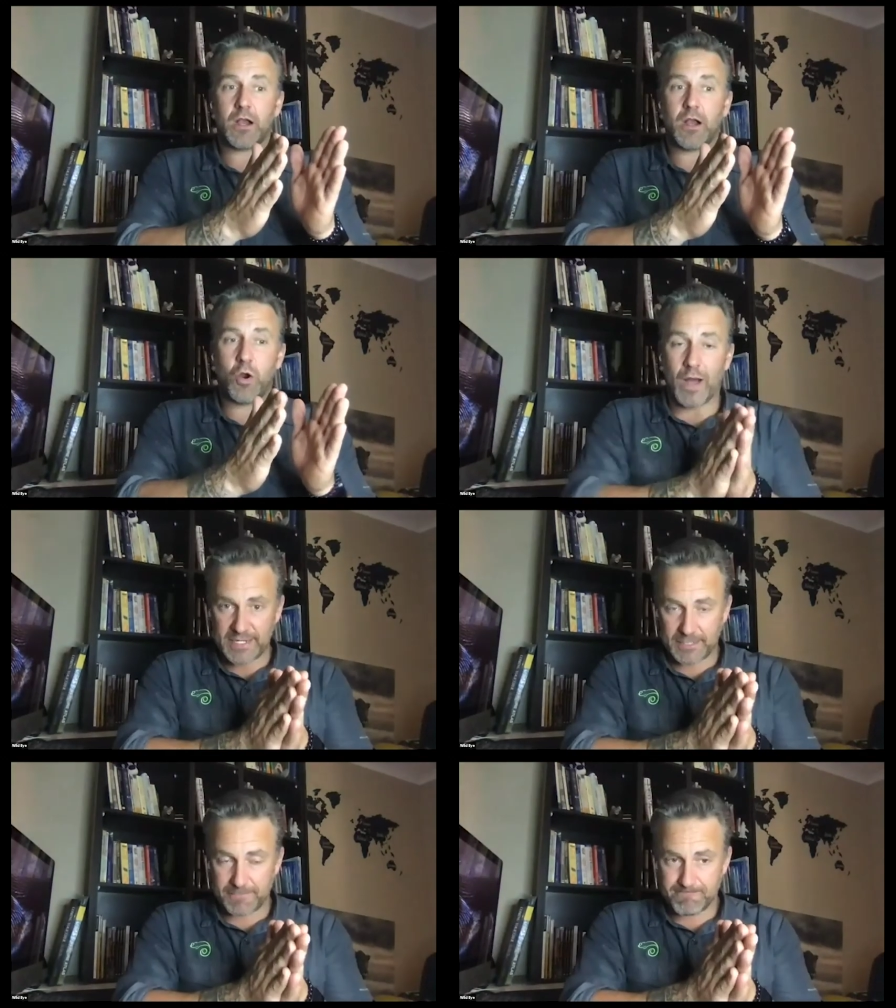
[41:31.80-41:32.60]
quite
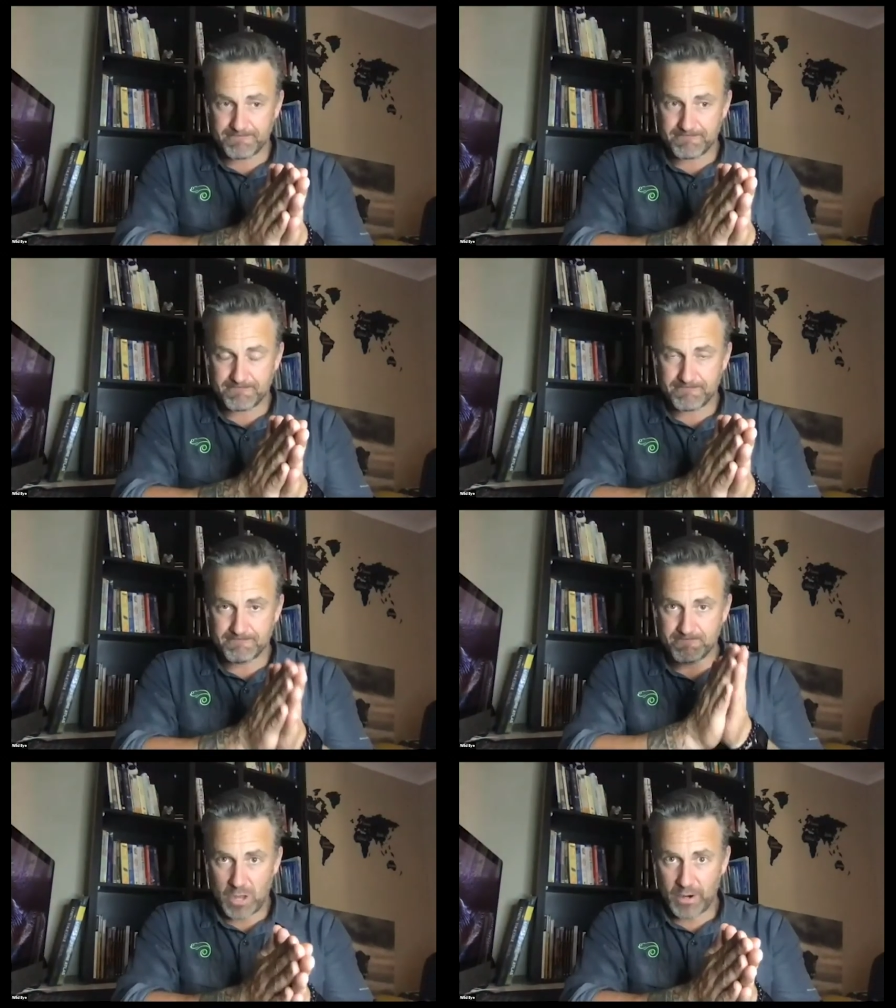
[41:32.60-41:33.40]
amazing.
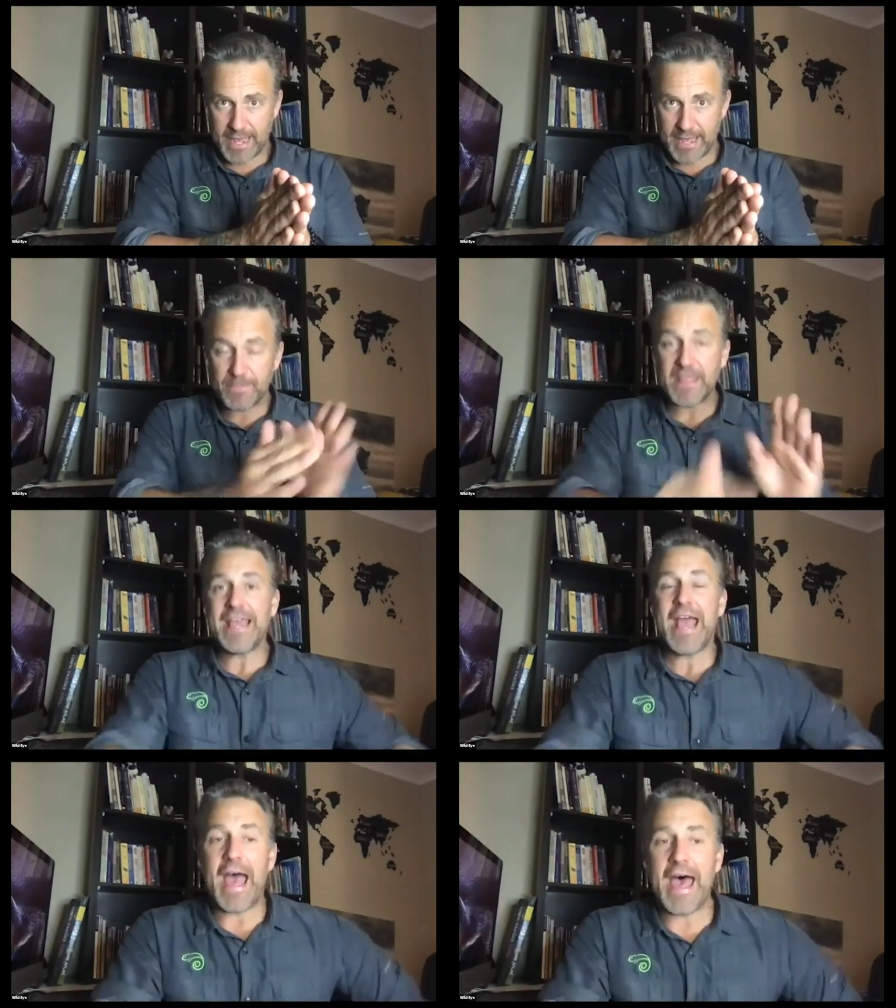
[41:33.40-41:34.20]
Okay,
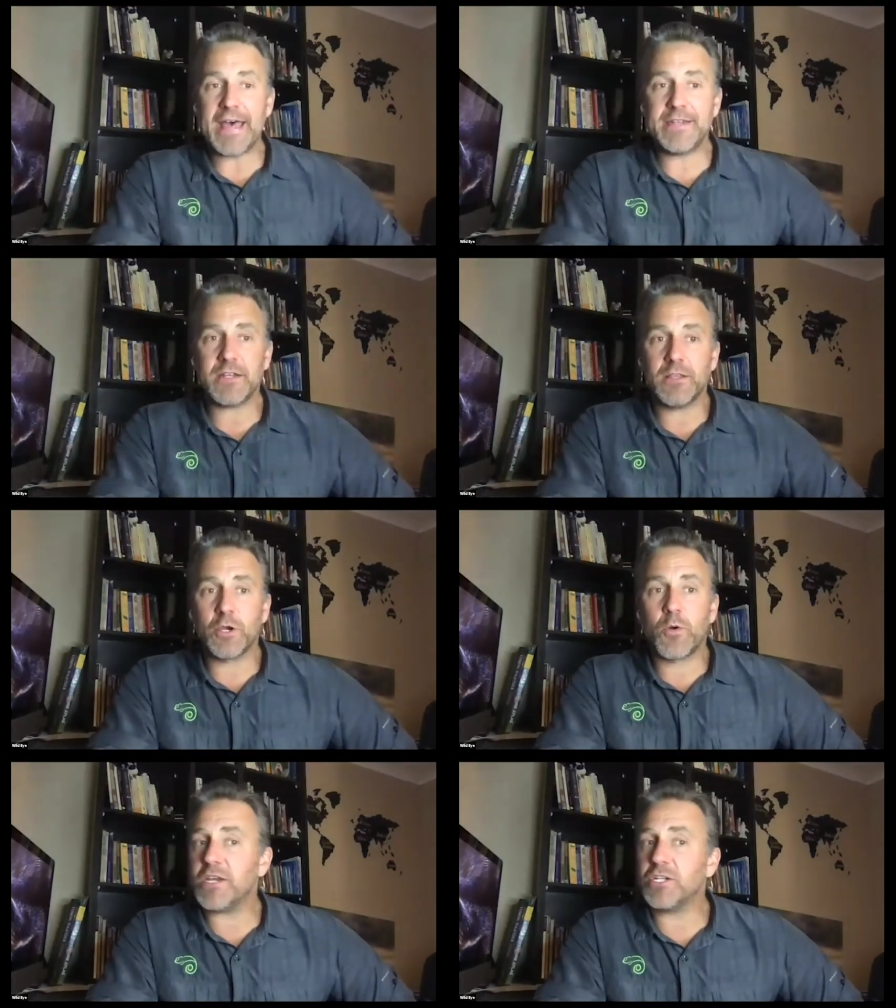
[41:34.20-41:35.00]
and
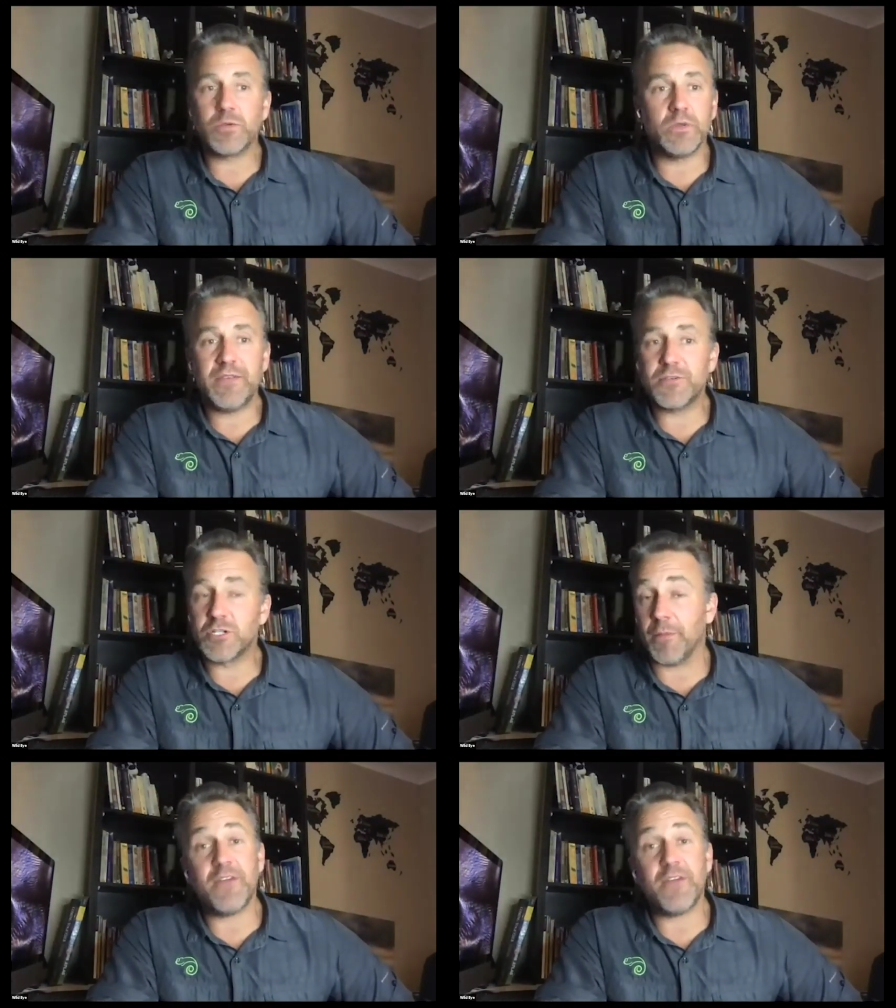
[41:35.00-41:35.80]
the questions will never
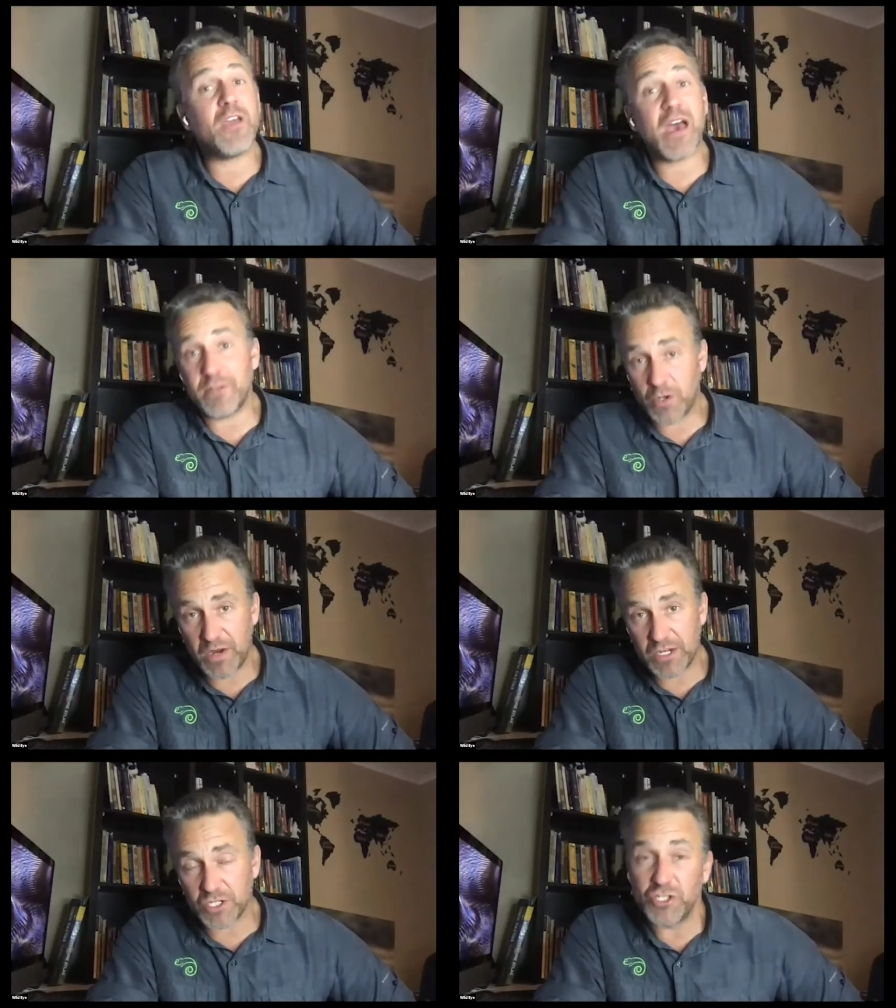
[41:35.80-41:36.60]
stop. If you have any
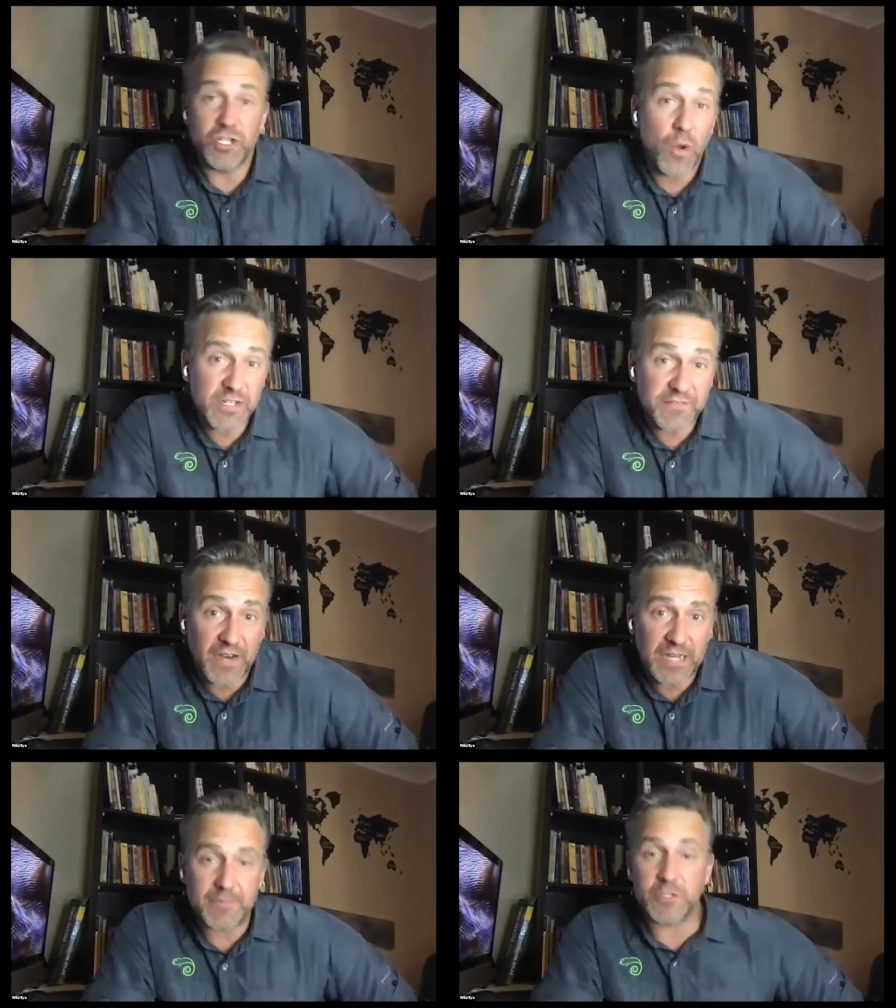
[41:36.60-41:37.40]
questions, you know where to
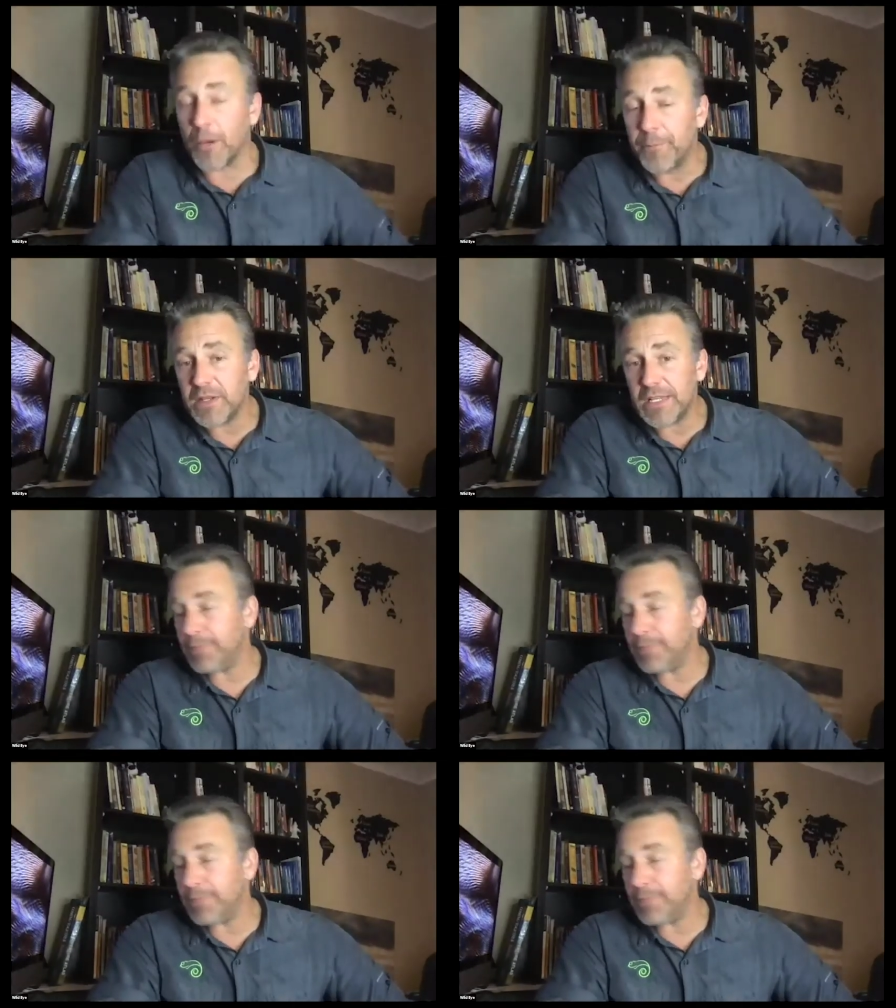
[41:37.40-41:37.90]
find me. Drop me an